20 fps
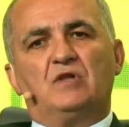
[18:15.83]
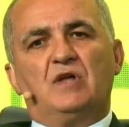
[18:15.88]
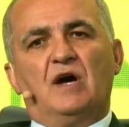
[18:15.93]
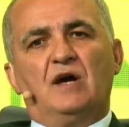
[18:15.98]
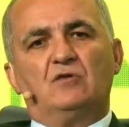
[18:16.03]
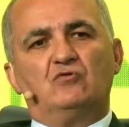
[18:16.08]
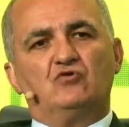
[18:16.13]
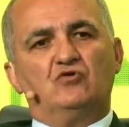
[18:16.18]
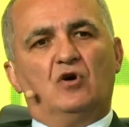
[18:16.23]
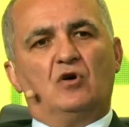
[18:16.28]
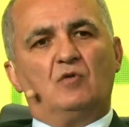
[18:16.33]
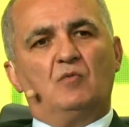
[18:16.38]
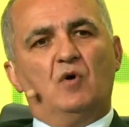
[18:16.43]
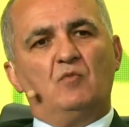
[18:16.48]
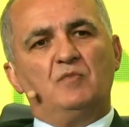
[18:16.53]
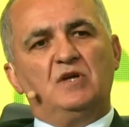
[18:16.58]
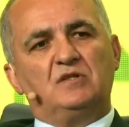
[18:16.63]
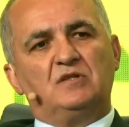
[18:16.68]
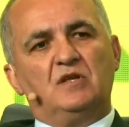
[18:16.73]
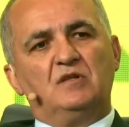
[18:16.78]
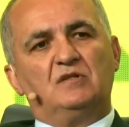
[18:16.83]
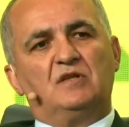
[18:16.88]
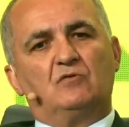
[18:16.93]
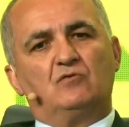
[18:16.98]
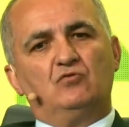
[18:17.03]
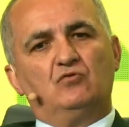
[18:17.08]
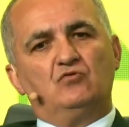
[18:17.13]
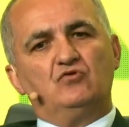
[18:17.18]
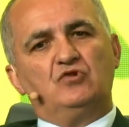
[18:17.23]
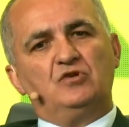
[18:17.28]
and they are
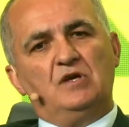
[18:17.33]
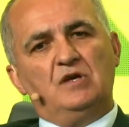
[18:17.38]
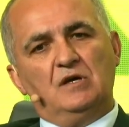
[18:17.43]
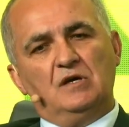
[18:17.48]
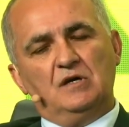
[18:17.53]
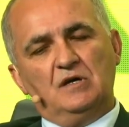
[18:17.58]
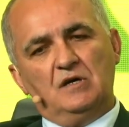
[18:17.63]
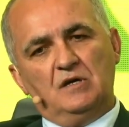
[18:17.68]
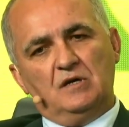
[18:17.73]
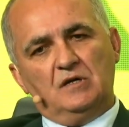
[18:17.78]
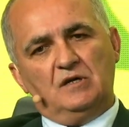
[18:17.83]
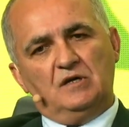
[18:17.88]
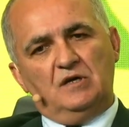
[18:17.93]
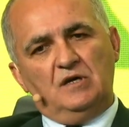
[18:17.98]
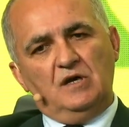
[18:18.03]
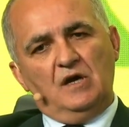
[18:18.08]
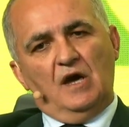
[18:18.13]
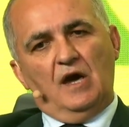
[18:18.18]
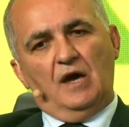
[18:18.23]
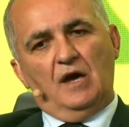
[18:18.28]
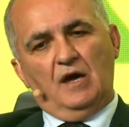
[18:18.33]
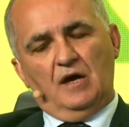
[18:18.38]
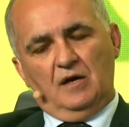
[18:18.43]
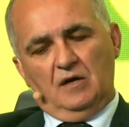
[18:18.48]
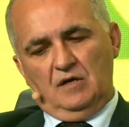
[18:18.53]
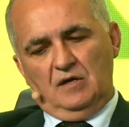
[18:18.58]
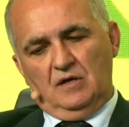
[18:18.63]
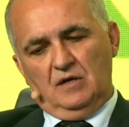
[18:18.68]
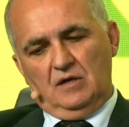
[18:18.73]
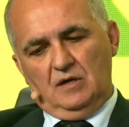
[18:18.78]
usually supported
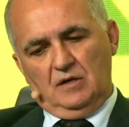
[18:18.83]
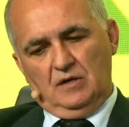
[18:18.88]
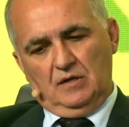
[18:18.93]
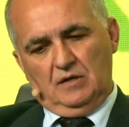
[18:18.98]
by